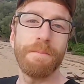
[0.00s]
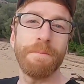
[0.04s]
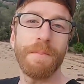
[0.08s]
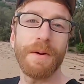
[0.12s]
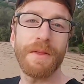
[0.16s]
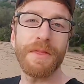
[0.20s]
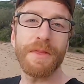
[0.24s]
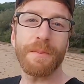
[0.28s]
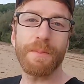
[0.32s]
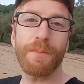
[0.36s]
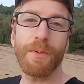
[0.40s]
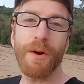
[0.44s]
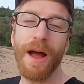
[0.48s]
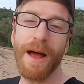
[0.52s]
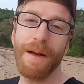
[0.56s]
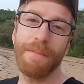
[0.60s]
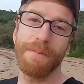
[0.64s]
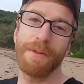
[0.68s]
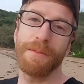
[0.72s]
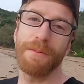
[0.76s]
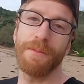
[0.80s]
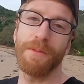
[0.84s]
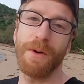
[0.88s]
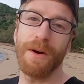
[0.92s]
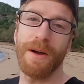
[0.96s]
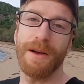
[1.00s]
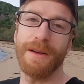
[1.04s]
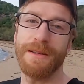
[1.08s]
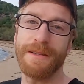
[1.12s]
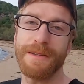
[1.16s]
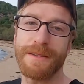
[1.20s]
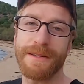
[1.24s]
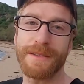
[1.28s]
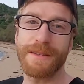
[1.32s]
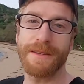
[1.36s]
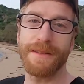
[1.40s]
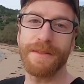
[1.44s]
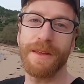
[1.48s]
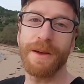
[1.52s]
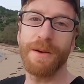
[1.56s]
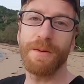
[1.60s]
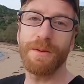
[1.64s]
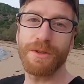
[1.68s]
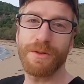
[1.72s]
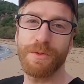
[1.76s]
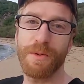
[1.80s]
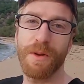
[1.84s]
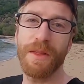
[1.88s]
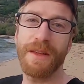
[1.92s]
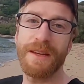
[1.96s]
But the problem was there
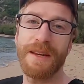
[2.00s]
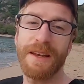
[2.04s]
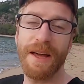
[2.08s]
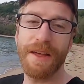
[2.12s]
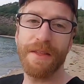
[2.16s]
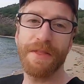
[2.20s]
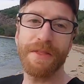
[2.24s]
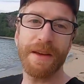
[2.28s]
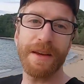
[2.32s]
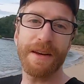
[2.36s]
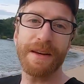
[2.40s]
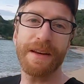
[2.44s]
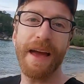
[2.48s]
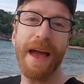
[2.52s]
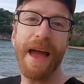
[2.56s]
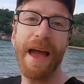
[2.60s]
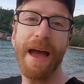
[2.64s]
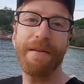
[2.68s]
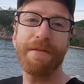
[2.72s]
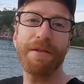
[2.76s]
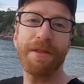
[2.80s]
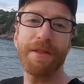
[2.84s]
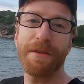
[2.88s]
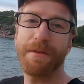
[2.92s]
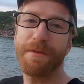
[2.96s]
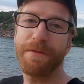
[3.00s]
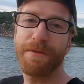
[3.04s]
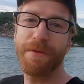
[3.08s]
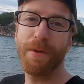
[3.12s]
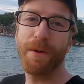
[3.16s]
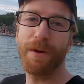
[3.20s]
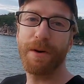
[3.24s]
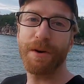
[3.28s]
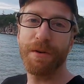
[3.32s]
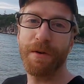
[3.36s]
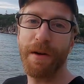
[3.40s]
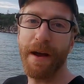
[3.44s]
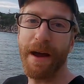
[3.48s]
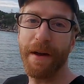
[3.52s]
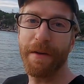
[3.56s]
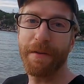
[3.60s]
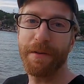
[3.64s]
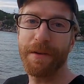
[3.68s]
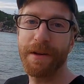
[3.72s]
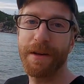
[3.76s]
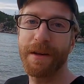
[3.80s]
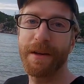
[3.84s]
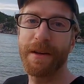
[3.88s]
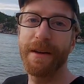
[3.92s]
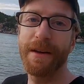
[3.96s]
was really nothing to have in the foreground.
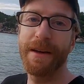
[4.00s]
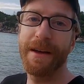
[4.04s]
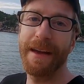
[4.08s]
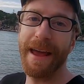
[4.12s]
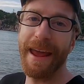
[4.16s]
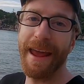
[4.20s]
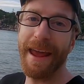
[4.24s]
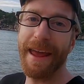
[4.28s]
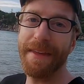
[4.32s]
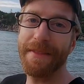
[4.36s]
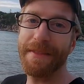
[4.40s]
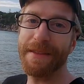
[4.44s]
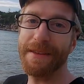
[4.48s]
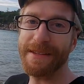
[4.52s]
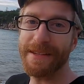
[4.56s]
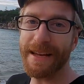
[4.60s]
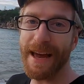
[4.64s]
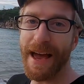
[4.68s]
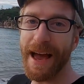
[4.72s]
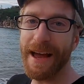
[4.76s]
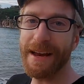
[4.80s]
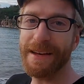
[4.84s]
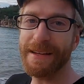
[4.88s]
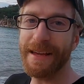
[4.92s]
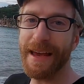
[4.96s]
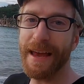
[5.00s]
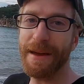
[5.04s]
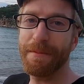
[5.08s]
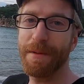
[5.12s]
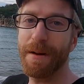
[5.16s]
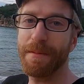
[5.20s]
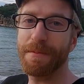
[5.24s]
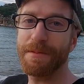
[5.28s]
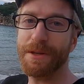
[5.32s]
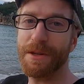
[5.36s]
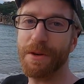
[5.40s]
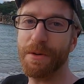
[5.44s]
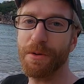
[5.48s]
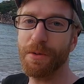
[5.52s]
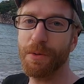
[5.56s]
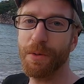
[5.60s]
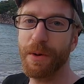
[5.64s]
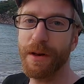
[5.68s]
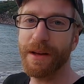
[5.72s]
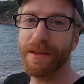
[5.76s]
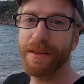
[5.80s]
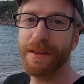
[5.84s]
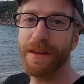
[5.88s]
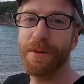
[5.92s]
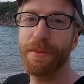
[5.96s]
And the tide came up so
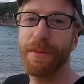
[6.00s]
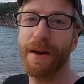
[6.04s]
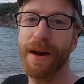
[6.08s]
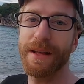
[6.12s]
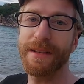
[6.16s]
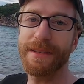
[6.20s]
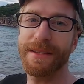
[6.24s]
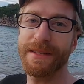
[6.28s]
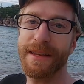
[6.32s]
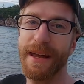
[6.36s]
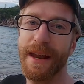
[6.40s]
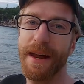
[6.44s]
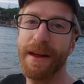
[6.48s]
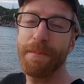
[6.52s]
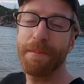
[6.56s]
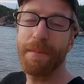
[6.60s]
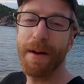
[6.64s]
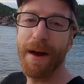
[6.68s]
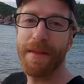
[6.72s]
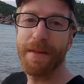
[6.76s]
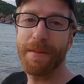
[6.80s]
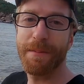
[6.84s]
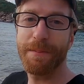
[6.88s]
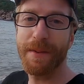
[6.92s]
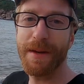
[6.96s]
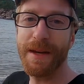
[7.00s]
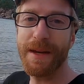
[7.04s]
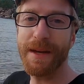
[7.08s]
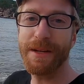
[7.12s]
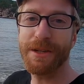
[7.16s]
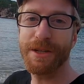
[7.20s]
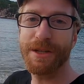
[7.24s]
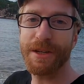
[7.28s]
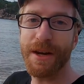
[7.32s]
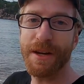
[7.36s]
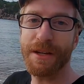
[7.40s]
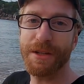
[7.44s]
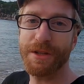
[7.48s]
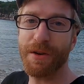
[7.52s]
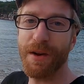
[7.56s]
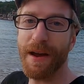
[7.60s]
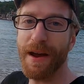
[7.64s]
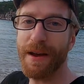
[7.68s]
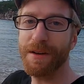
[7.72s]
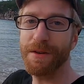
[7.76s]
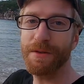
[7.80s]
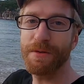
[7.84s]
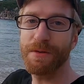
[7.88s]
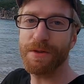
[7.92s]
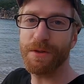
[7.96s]
quickly when I'd set up by the beach and try
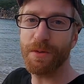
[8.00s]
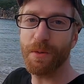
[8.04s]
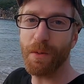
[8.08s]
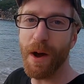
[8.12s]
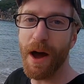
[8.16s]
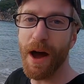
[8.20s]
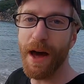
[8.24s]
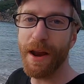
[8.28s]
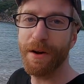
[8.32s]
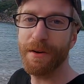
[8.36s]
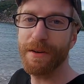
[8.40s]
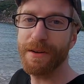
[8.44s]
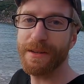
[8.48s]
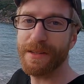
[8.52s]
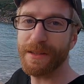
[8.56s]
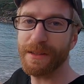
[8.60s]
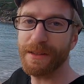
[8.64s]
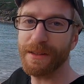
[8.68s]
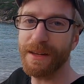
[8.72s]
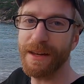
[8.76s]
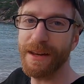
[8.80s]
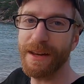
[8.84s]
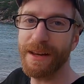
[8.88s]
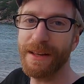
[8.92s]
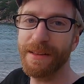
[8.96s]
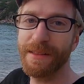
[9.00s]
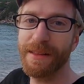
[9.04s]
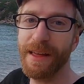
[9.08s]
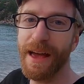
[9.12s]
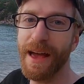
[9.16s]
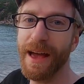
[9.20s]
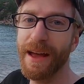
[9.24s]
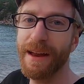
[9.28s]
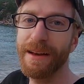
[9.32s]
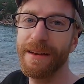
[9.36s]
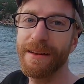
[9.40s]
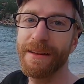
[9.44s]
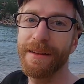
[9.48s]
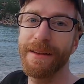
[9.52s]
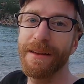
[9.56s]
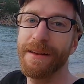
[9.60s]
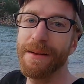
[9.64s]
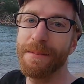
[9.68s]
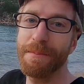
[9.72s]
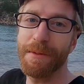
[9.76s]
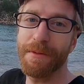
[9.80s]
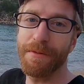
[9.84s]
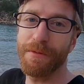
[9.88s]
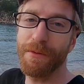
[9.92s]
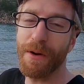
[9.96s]
and use the water as a leading line.
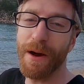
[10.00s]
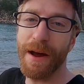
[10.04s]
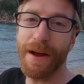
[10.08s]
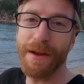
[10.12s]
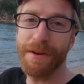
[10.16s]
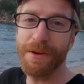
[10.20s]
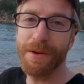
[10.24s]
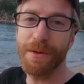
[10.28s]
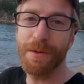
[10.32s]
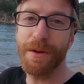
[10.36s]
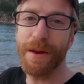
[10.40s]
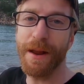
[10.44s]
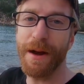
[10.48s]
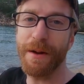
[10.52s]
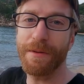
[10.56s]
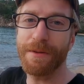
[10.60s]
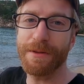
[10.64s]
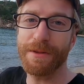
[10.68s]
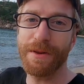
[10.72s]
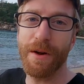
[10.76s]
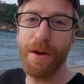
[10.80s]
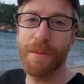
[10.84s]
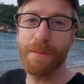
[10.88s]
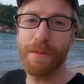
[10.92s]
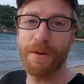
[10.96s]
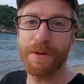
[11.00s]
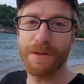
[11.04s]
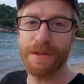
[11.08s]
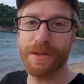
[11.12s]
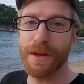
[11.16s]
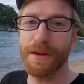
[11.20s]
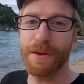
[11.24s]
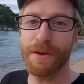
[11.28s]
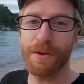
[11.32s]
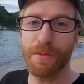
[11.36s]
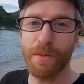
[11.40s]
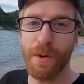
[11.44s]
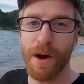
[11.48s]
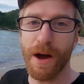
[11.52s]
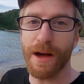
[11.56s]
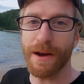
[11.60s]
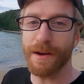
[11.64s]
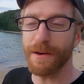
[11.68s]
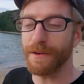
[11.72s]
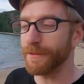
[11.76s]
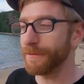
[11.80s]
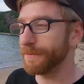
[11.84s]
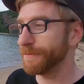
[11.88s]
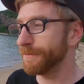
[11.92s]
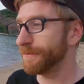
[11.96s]
Before I knew it, I was almost underwater.